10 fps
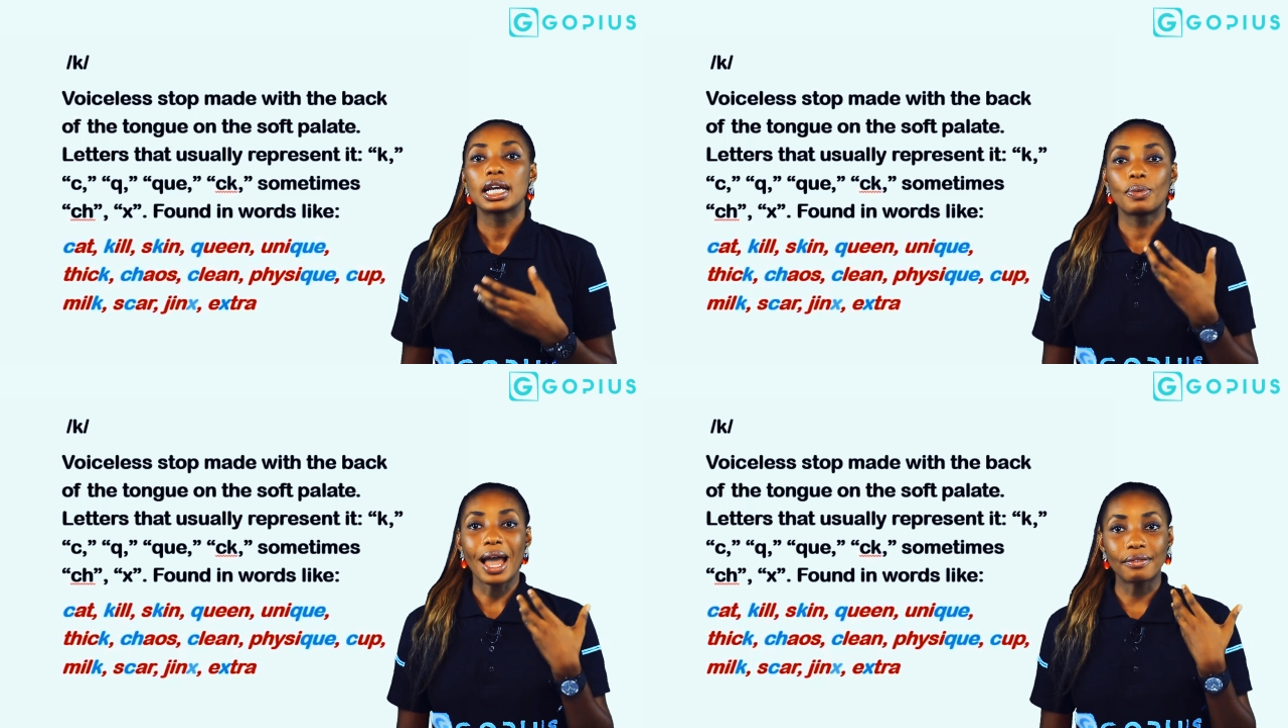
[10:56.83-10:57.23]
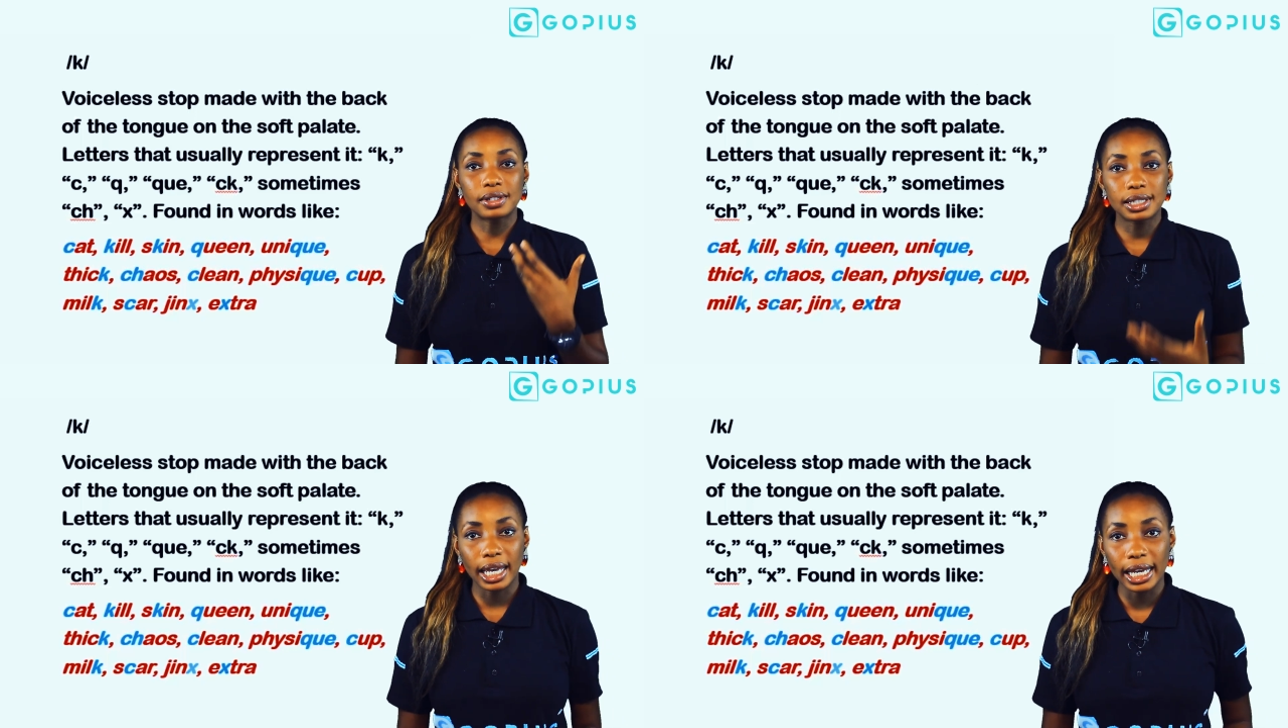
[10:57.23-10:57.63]
We have
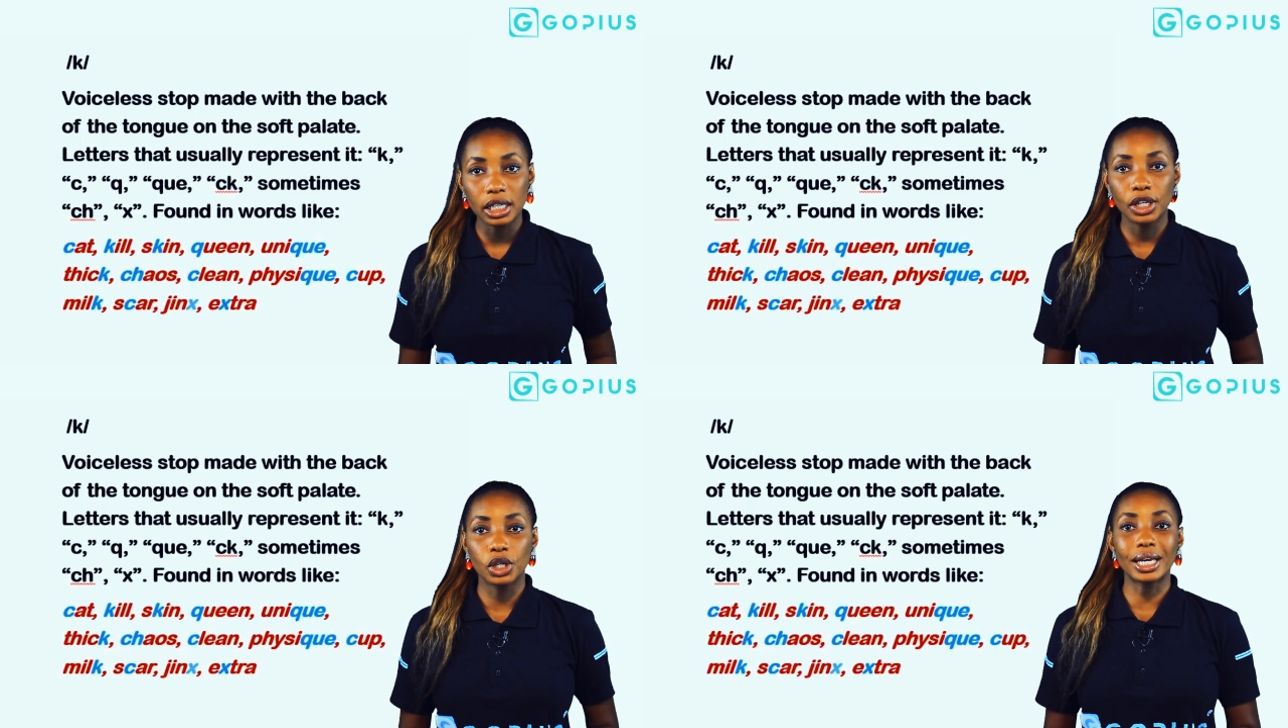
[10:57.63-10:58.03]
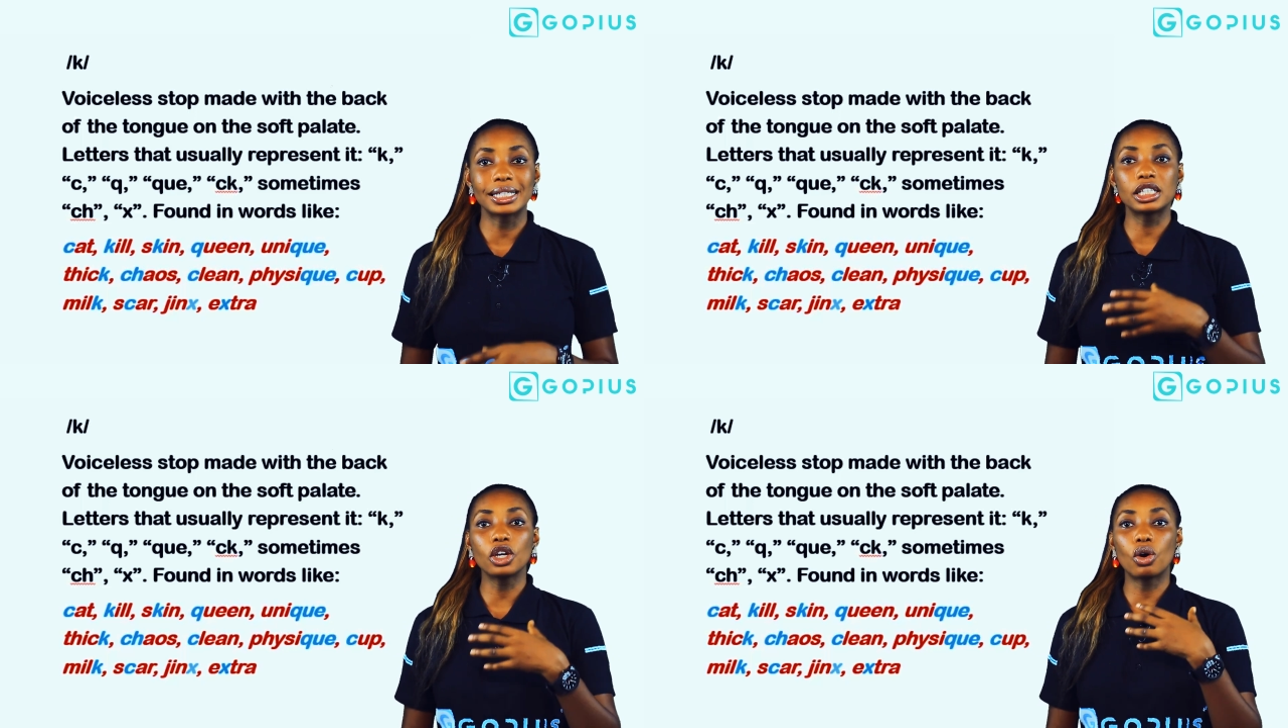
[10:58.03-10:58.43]
skin. You
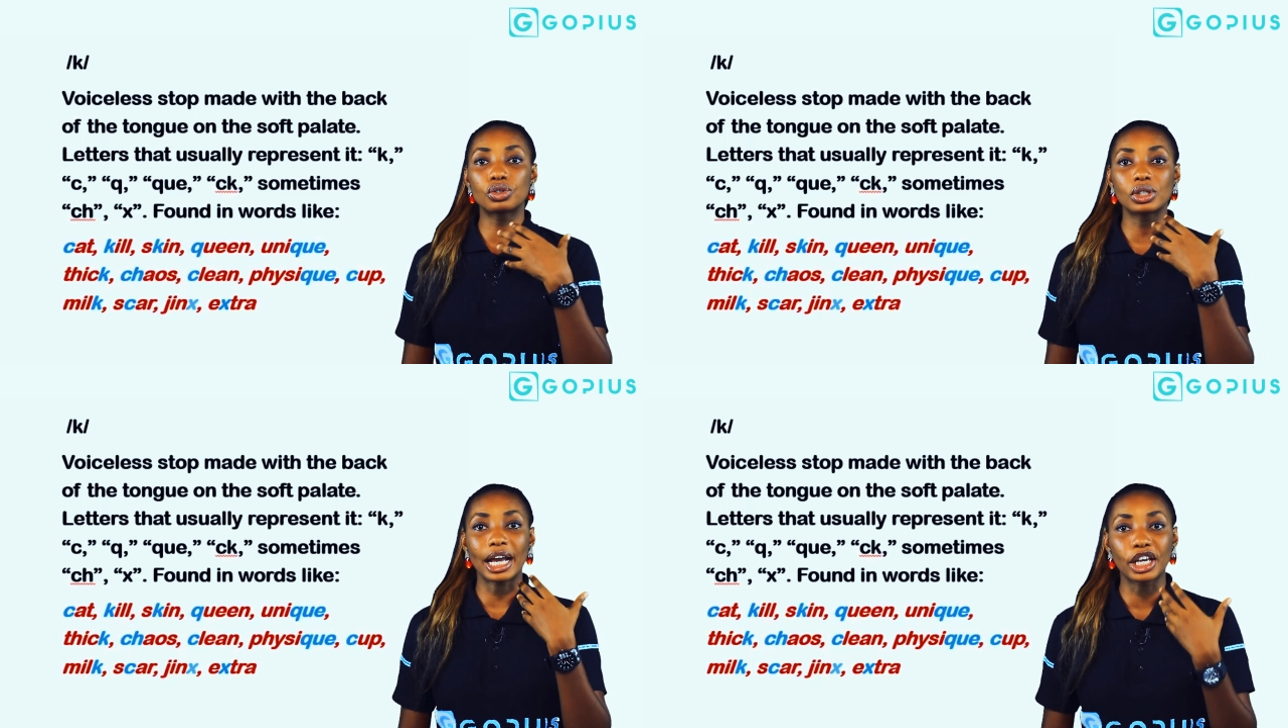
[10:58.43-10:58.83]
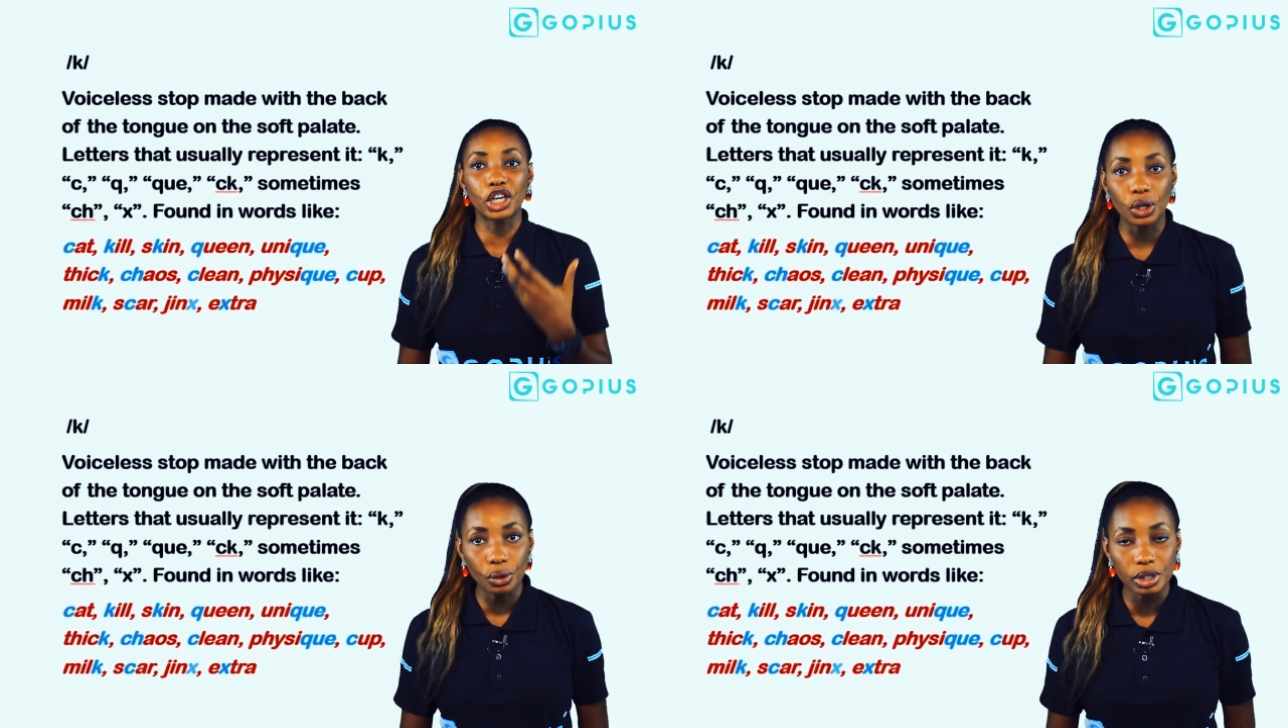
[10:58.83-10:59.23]
can see also that
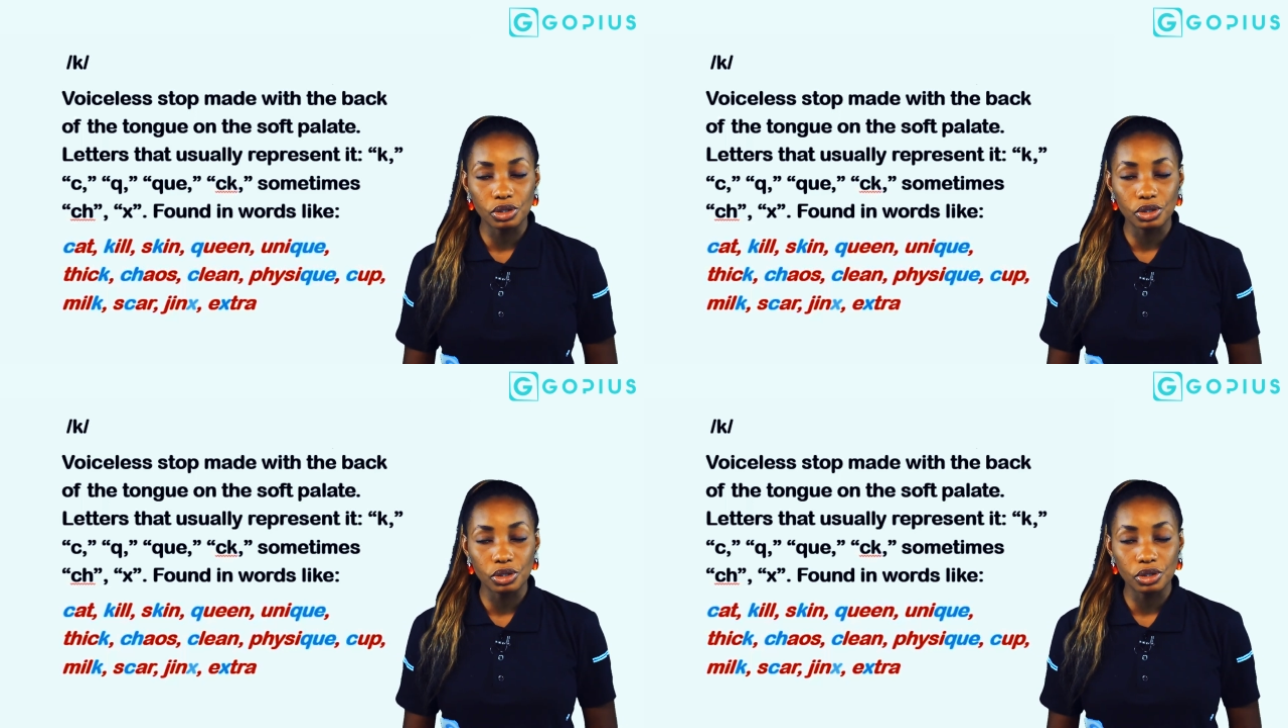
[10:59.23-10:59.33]
Q